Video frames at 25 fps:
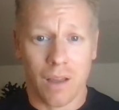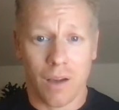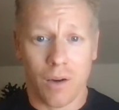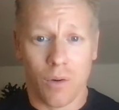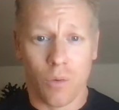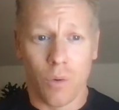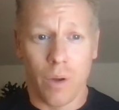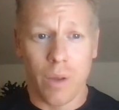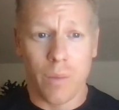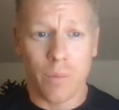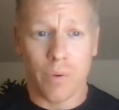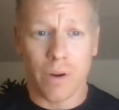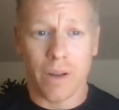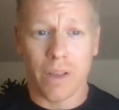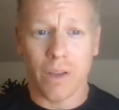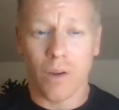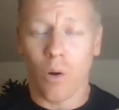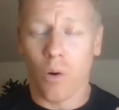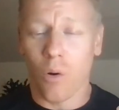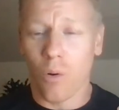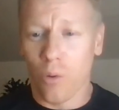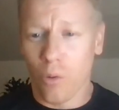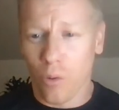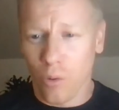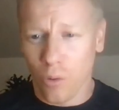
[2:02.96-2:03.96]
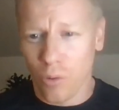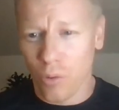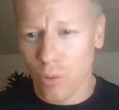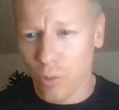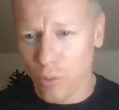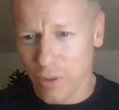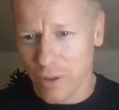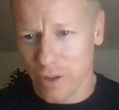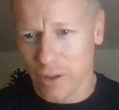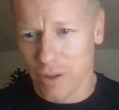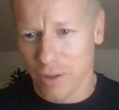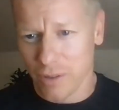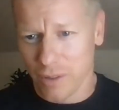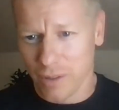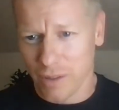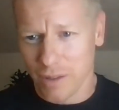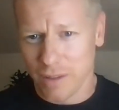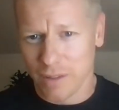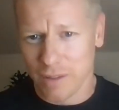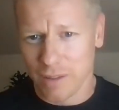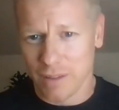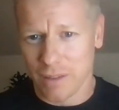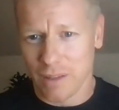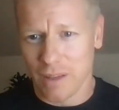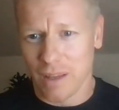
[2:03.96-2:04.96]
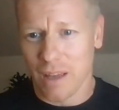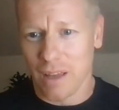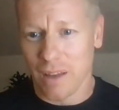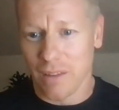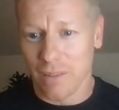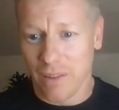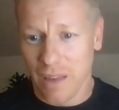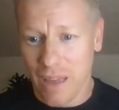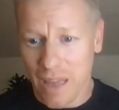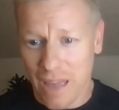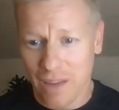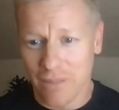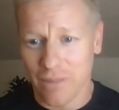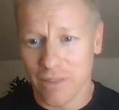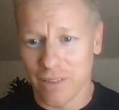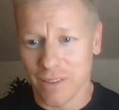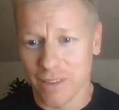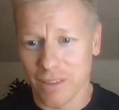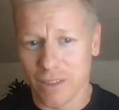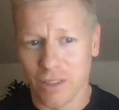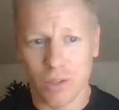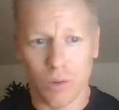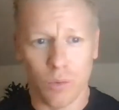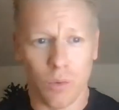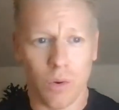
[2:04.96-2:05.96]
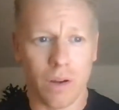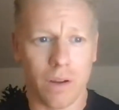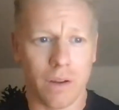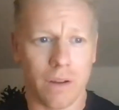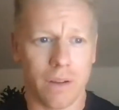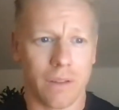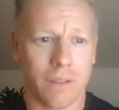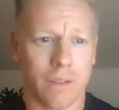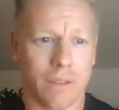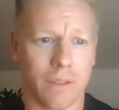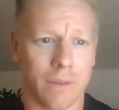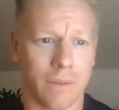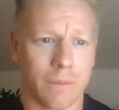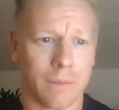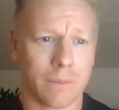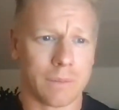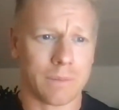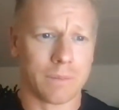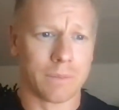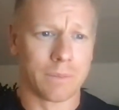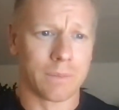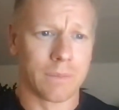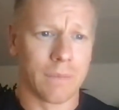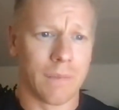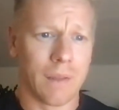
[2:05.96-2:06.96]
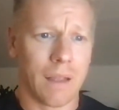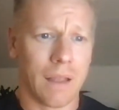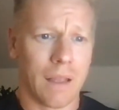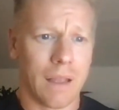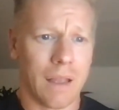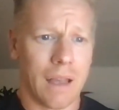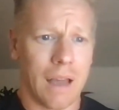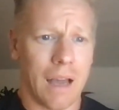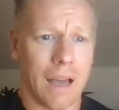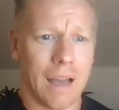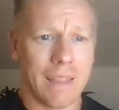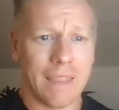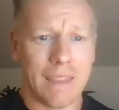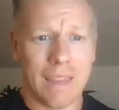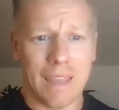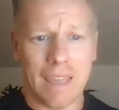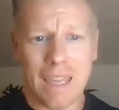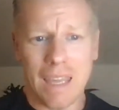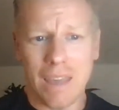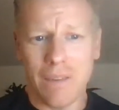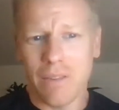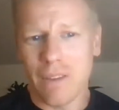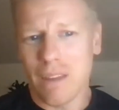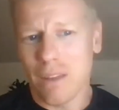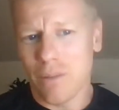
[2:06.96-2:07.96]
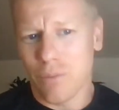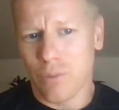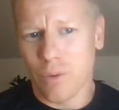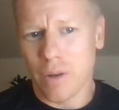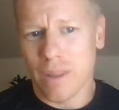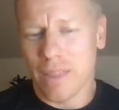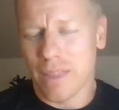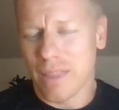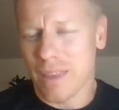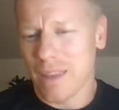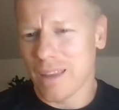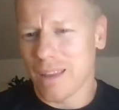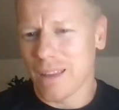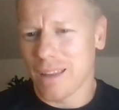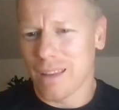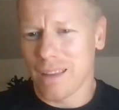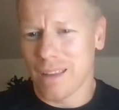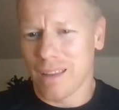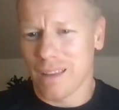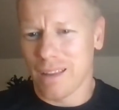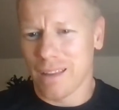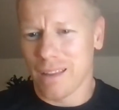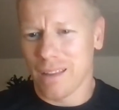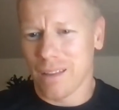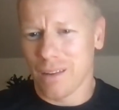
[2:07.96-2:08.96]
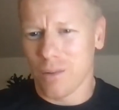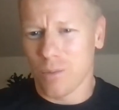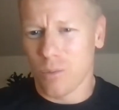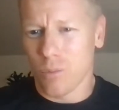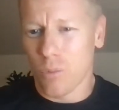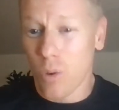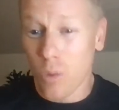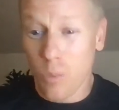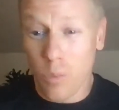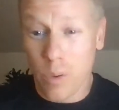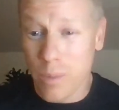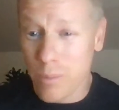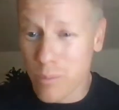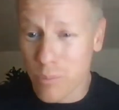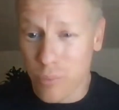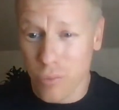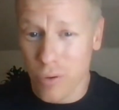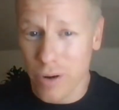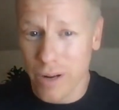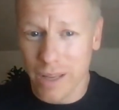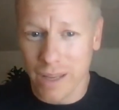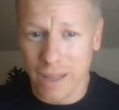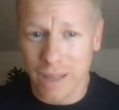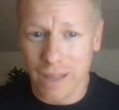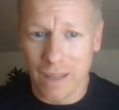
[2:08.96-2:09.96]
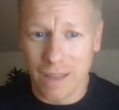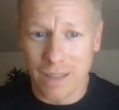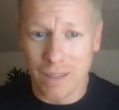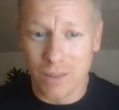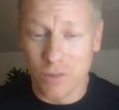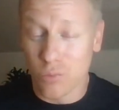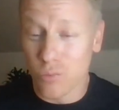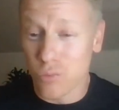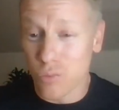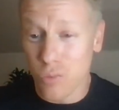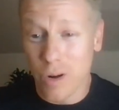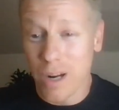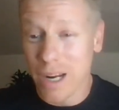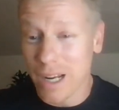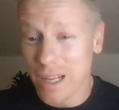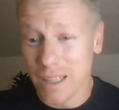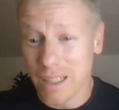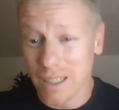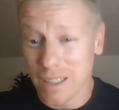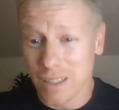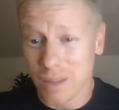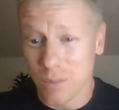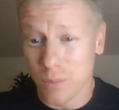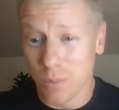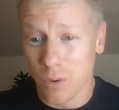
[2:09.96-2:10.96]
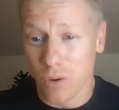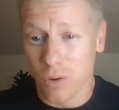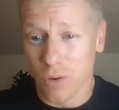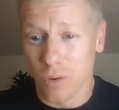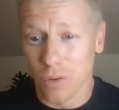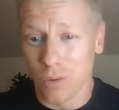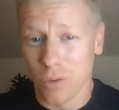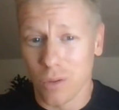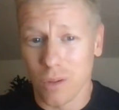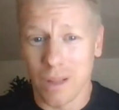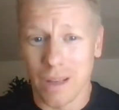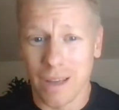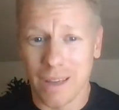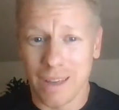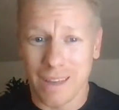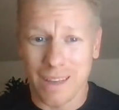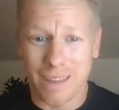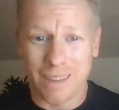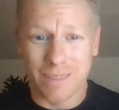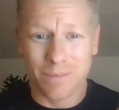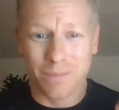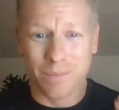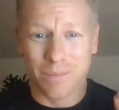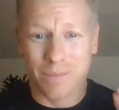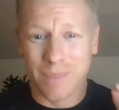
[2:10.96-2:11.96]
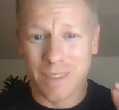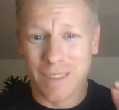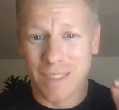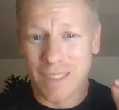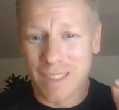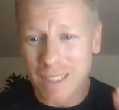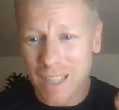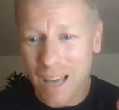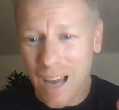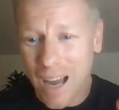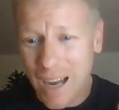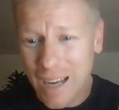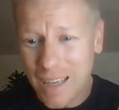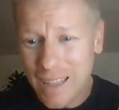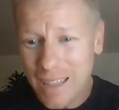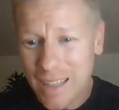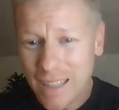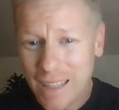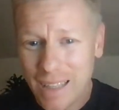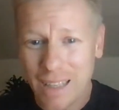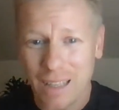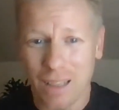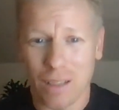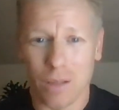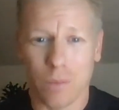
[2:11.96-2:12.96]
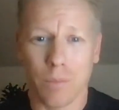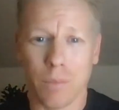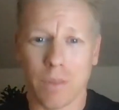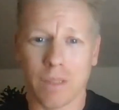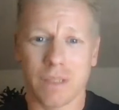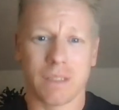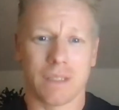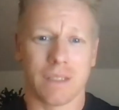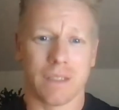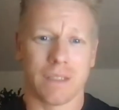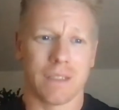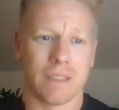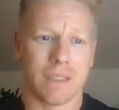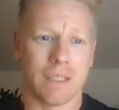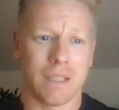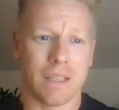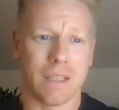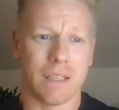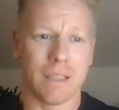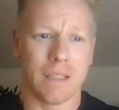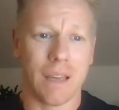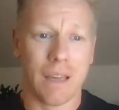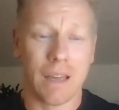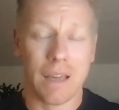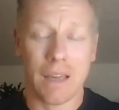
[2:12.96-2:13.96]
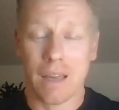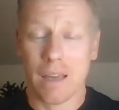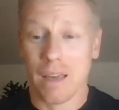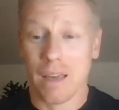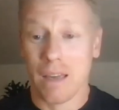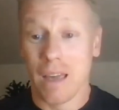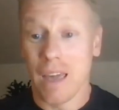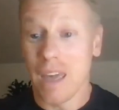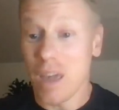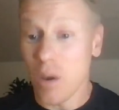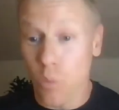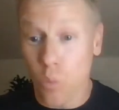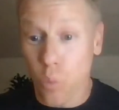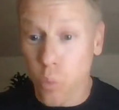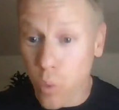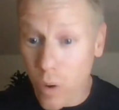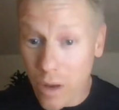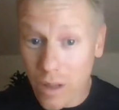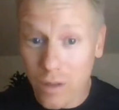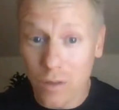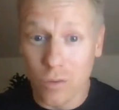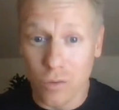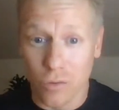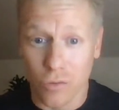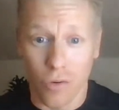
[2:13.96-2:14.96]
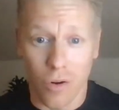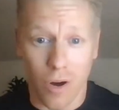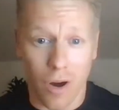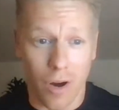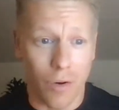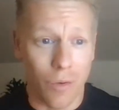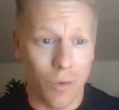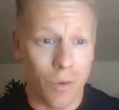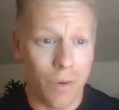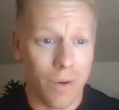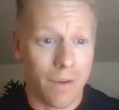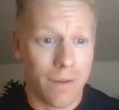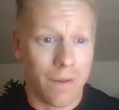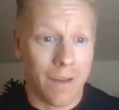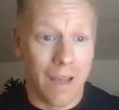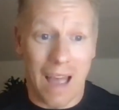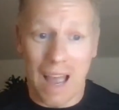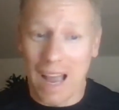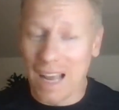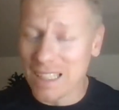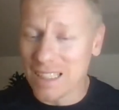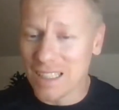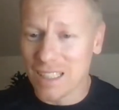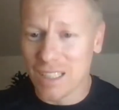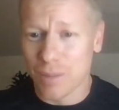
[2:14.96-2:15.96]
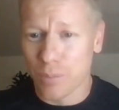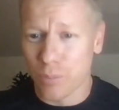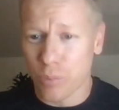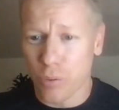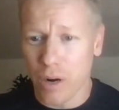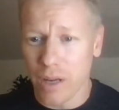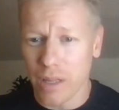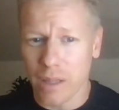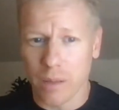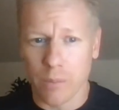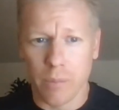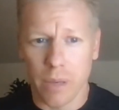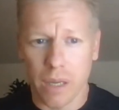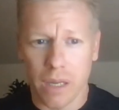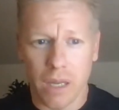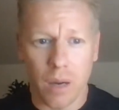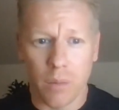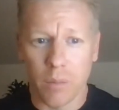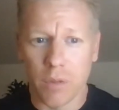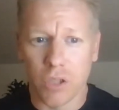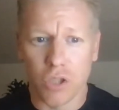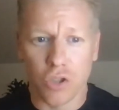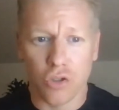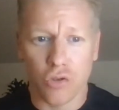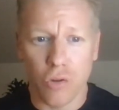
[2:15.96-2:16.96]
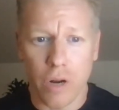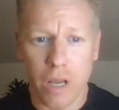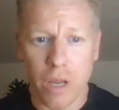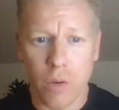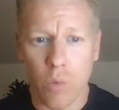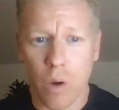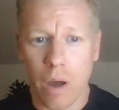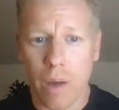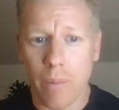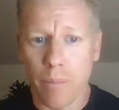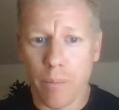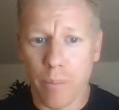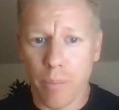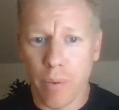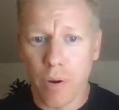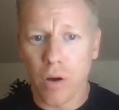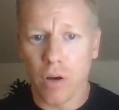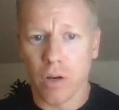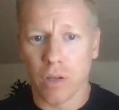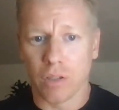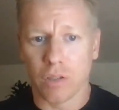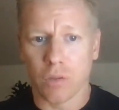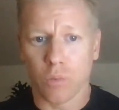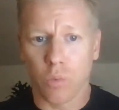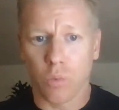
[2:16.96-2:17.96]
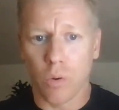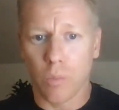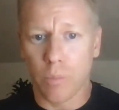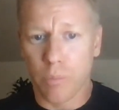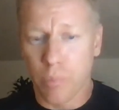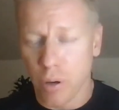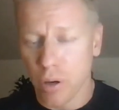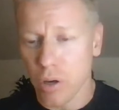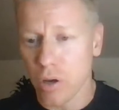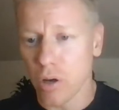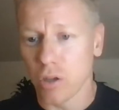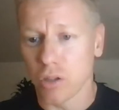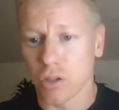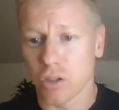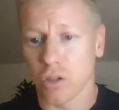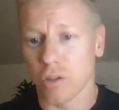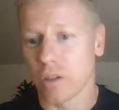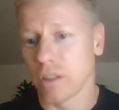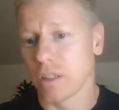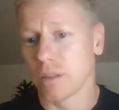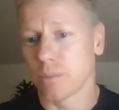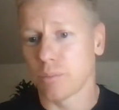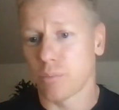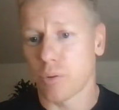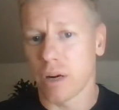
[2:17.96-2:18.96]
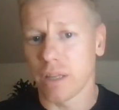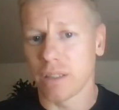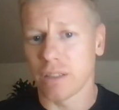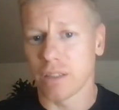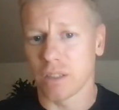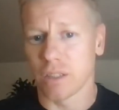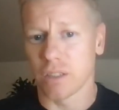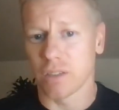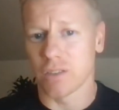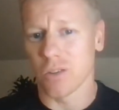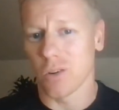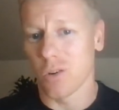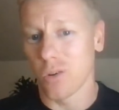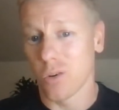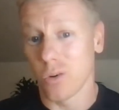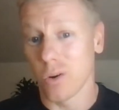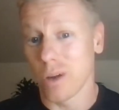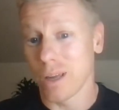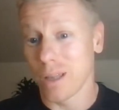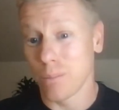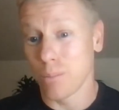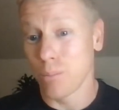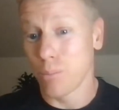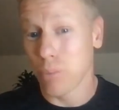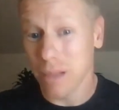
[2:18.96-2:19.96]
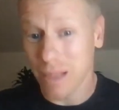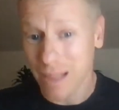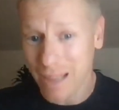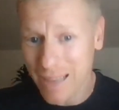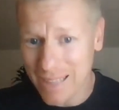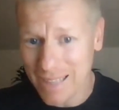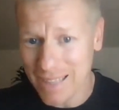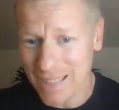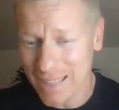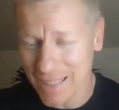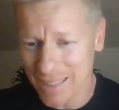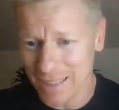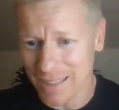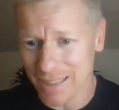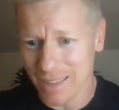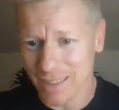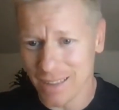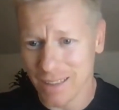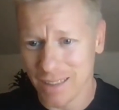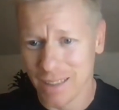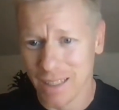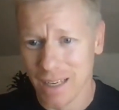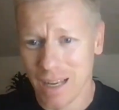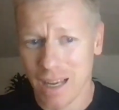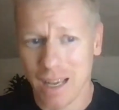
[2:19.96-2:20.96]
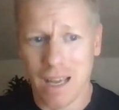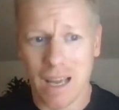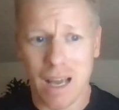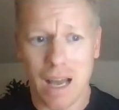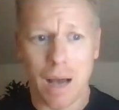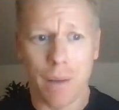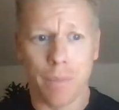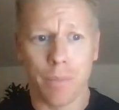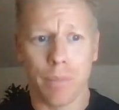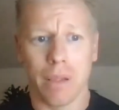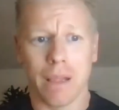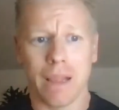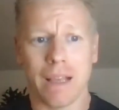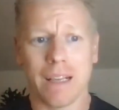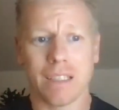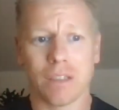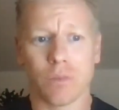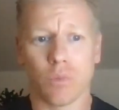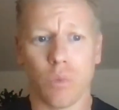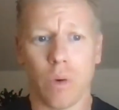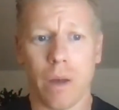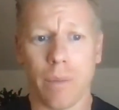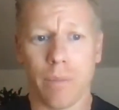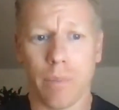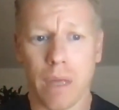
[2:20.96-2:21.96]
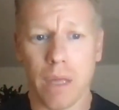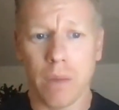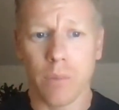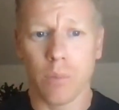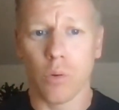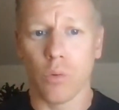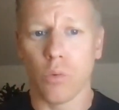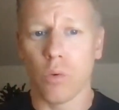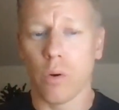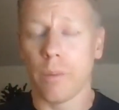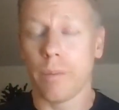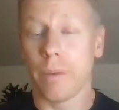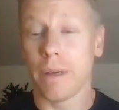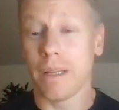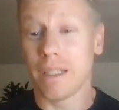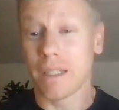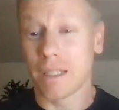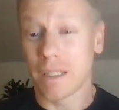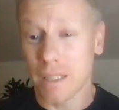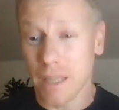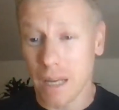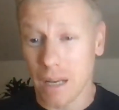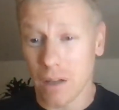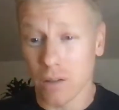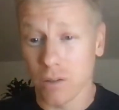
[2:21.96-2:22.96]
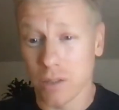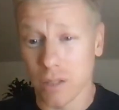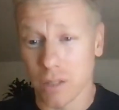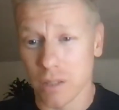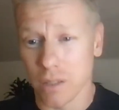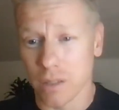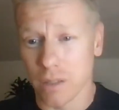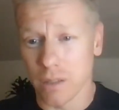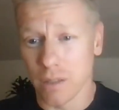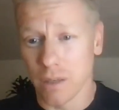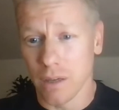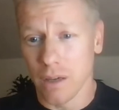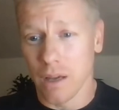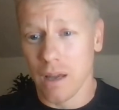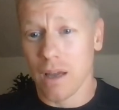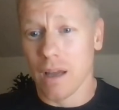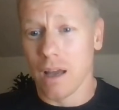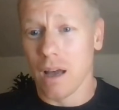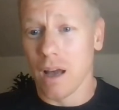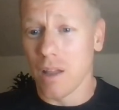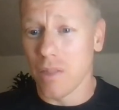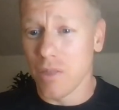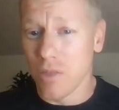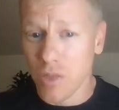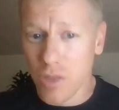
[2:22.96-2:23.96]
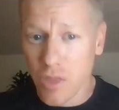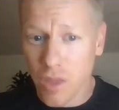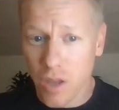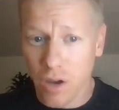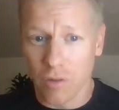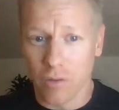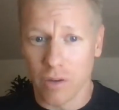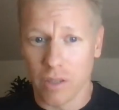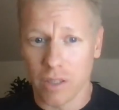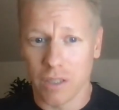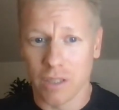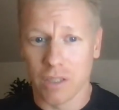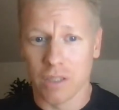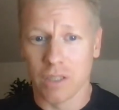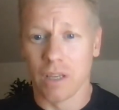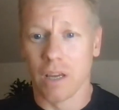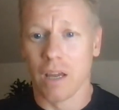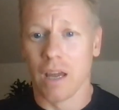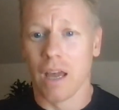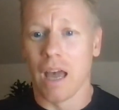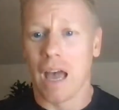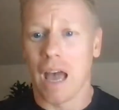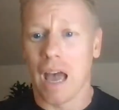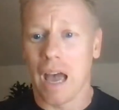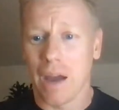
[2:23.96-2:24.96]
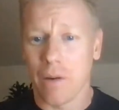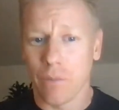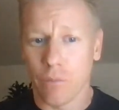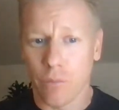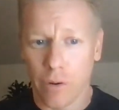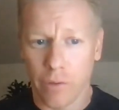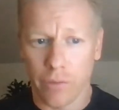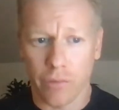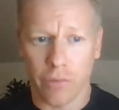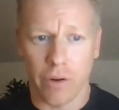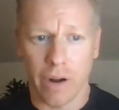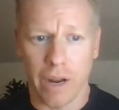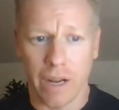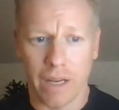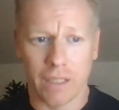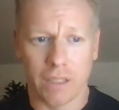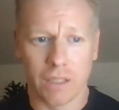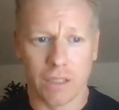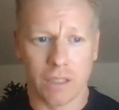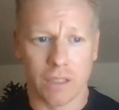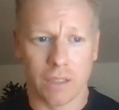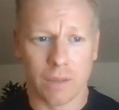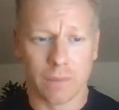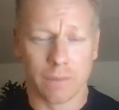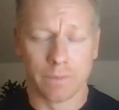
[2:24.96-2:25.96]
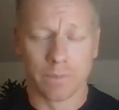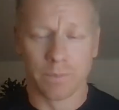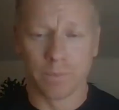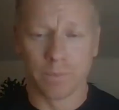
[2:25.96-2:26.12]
We bring all the goodness of heaven to earth. And even if we think that what we bring is really small, like a tiny little mustard seed, it will grow and spread and become a tree where birds will perch on its branches, or in plain English, a place where people will be sheltered and nourished and refreshed.